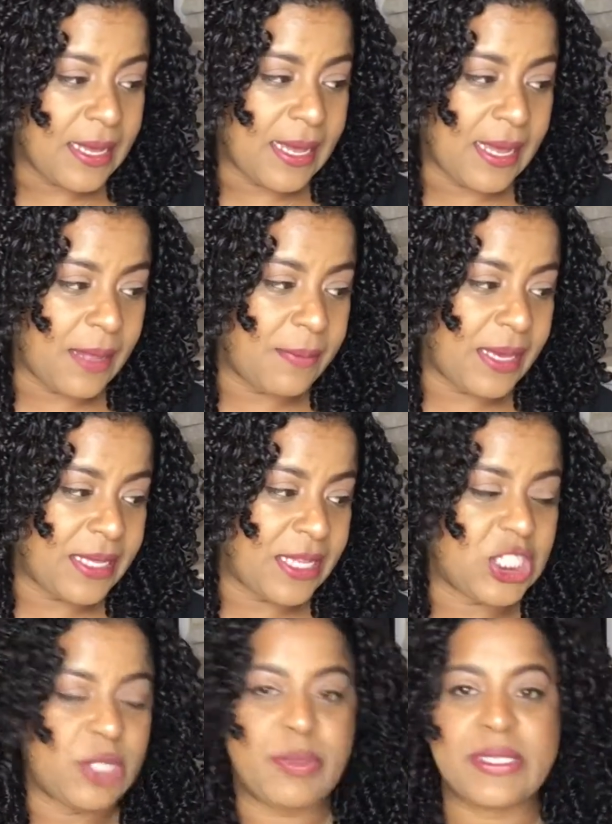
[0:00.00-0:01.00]
And then
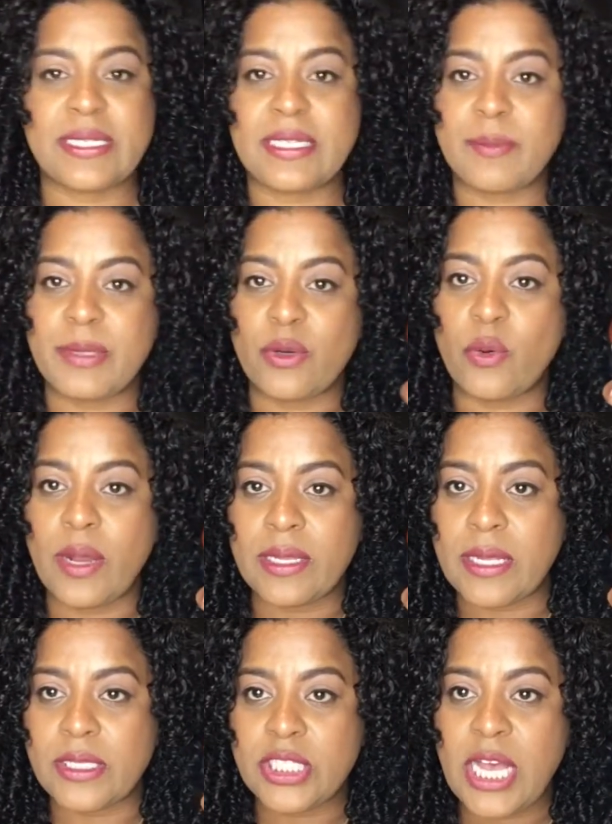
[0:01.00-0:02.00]
she puts a little bit of oil
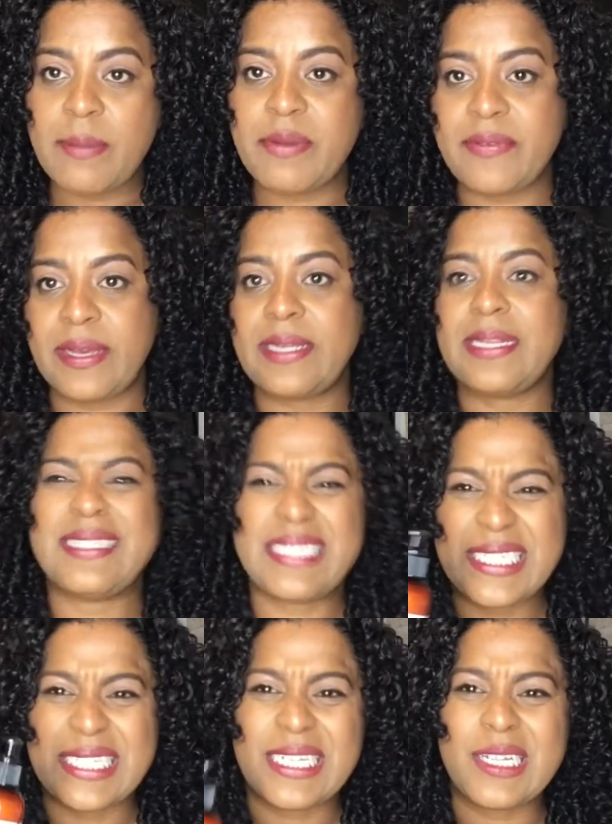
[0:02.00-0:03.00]
on top of it,
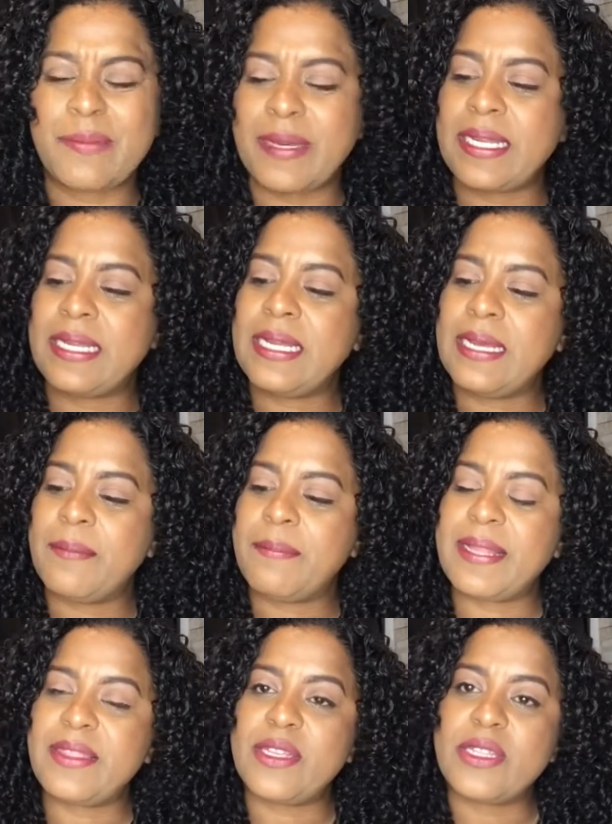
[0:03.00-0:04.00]
just a little bit.
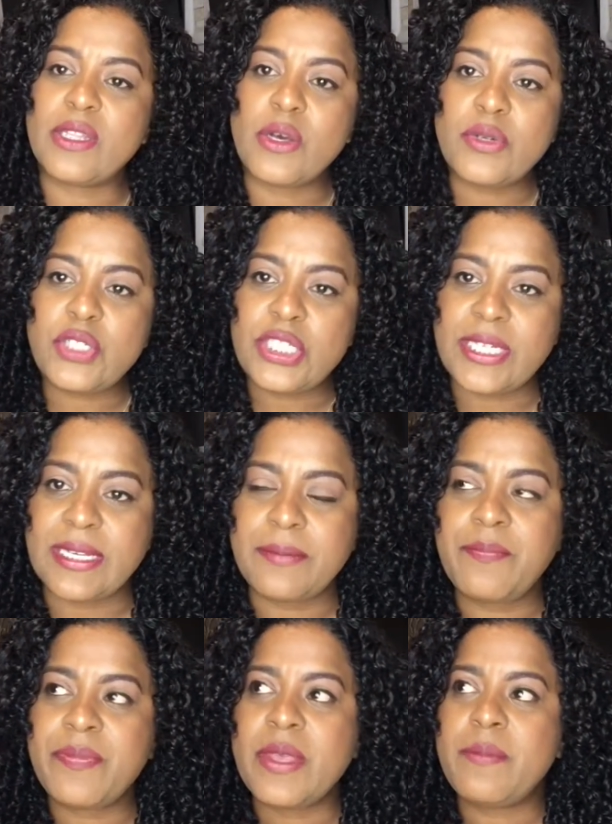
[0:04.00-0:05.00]
But the
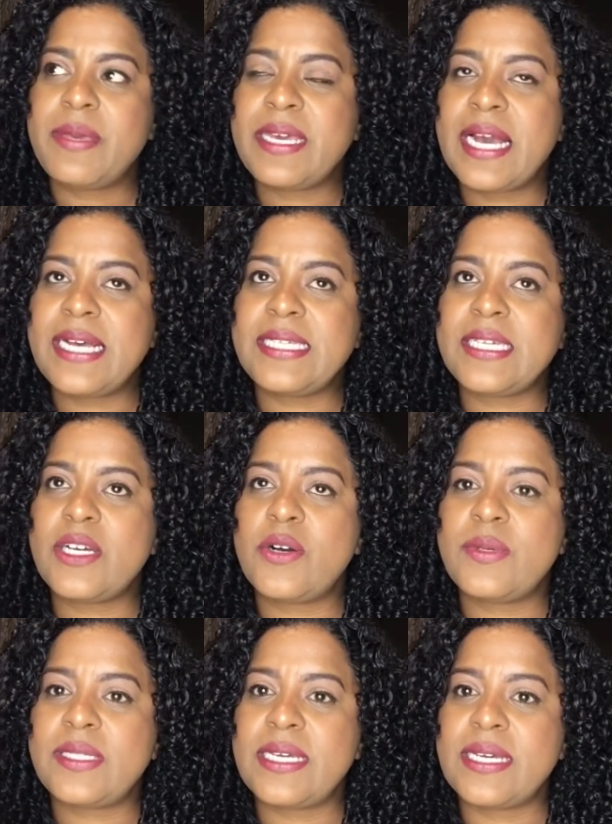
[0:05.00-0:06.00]
lotion, because it
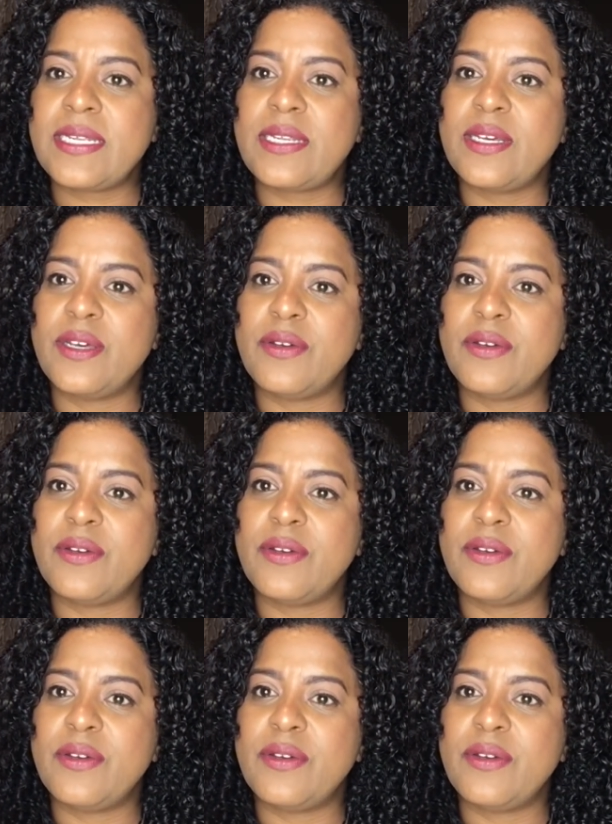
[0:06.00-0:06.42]
goes in